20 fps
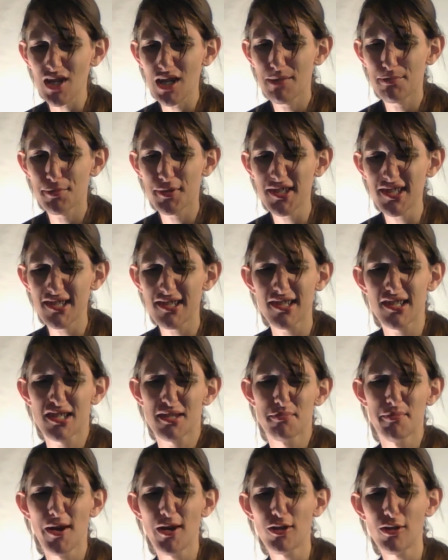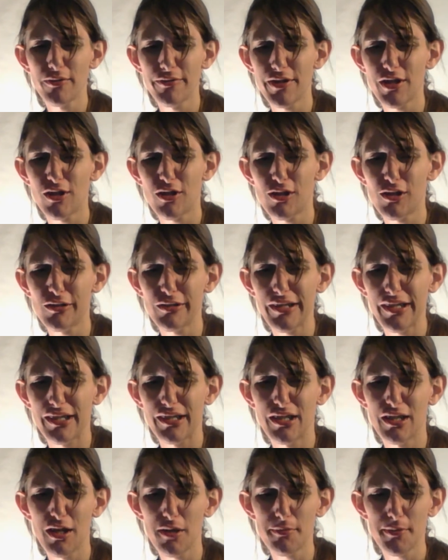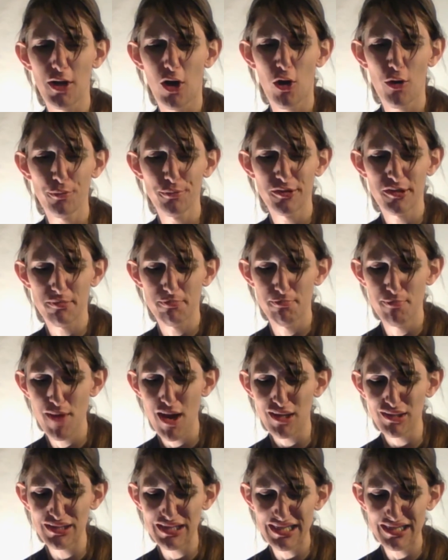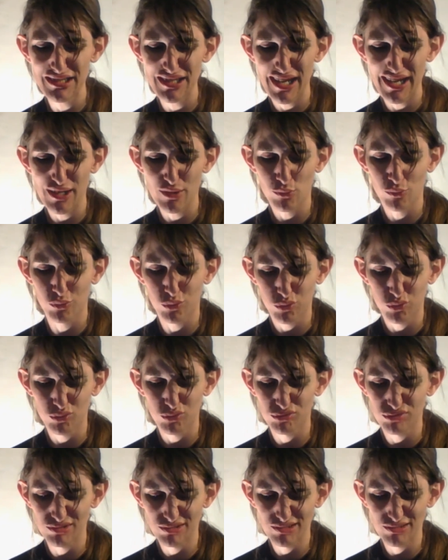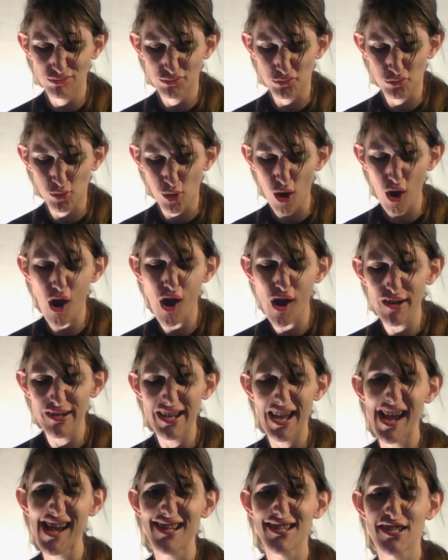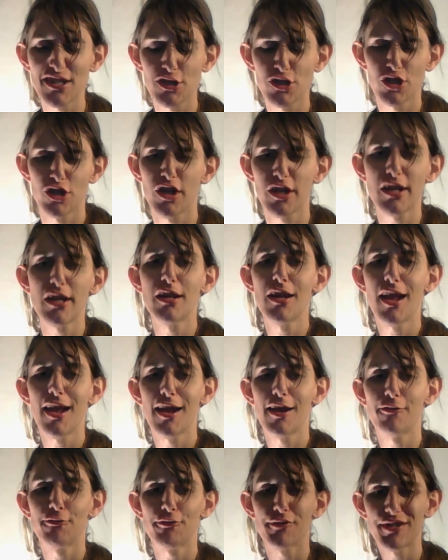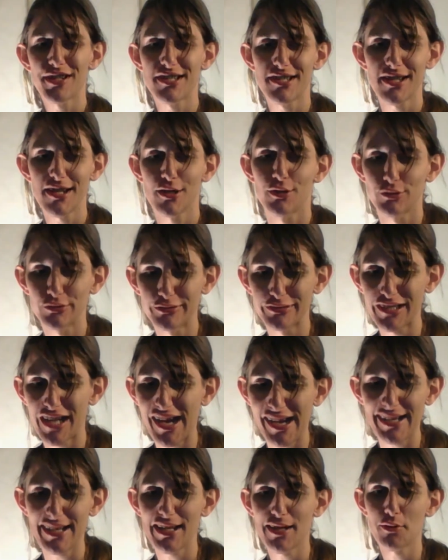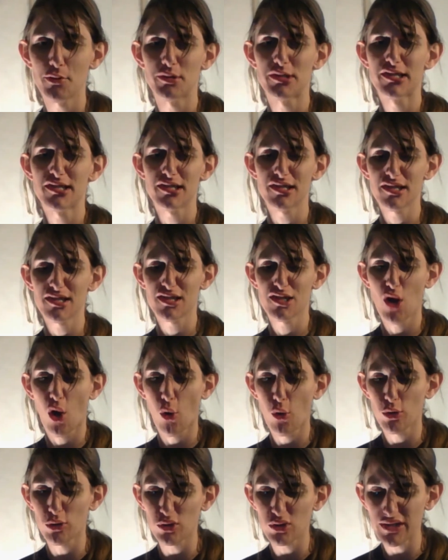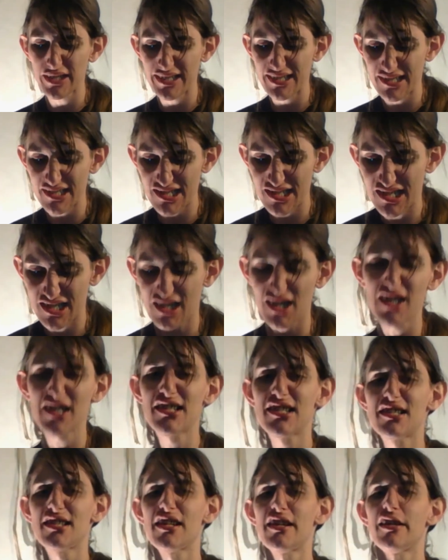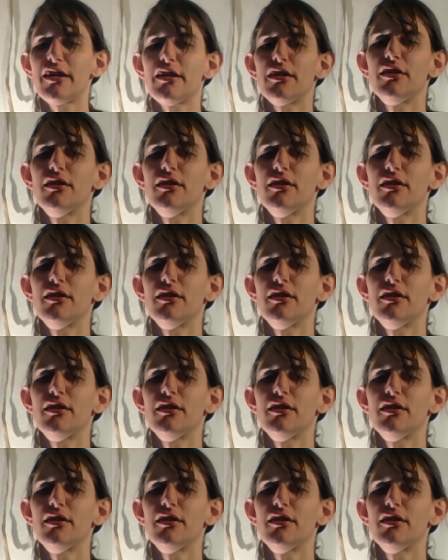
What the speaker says: Plus the smell of it all and coming home smelling like raw, nasty chicken every single night was totally disgusting.